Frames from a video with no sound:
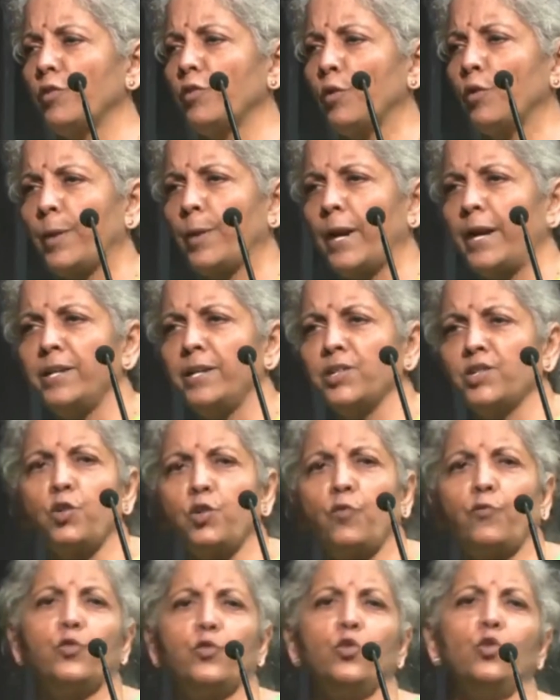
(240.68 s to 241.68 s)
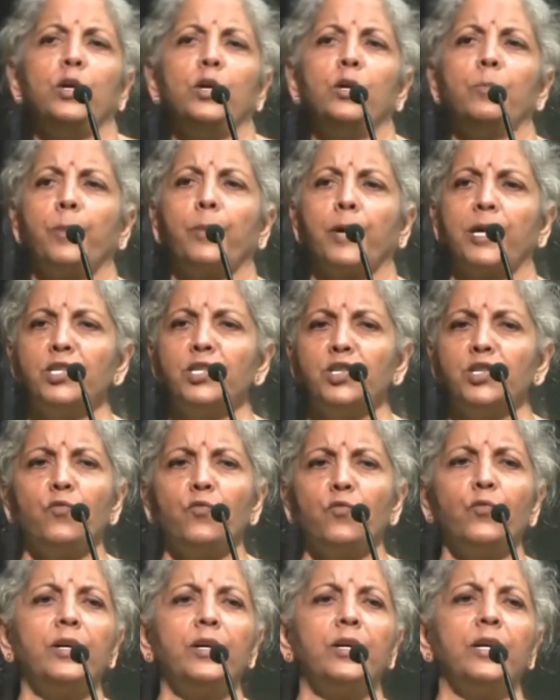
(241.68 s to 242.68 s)
of the price of fuel, price
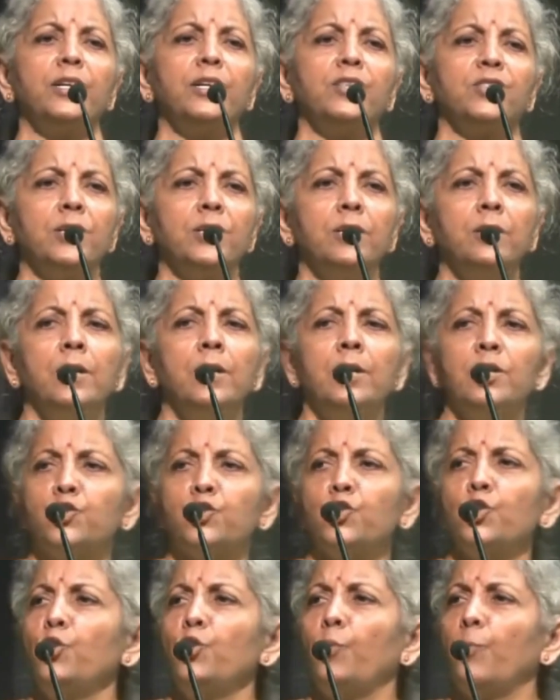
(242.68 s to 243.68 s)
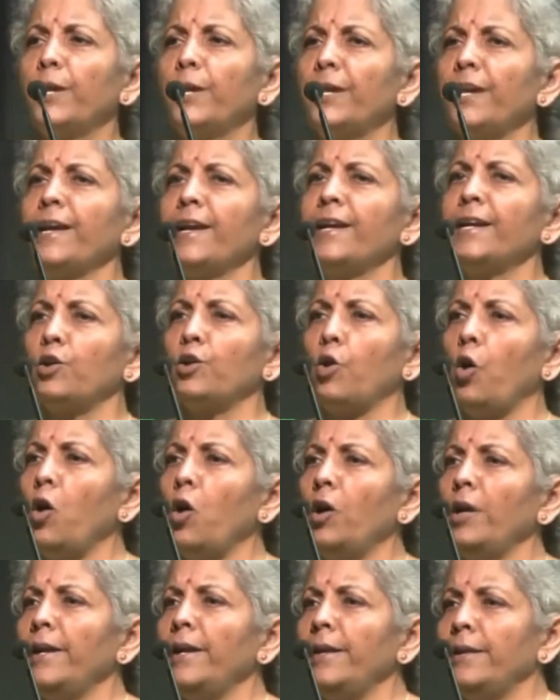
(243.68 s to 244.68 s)
of fertilizer. So you're bringing it
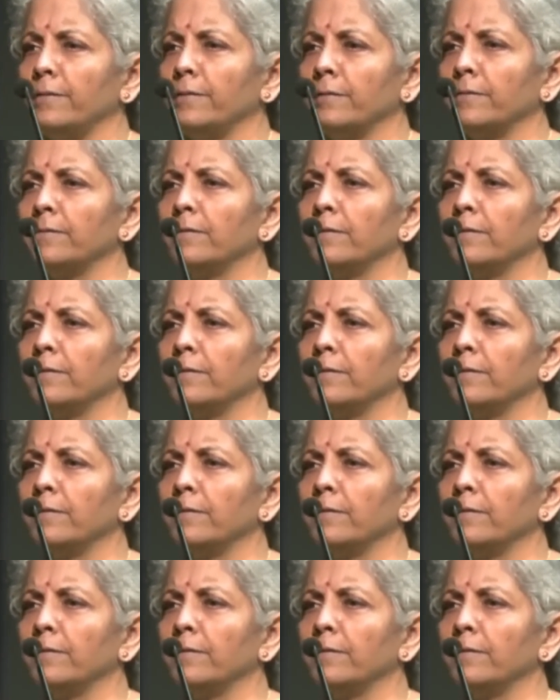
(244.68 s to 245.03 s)
all in.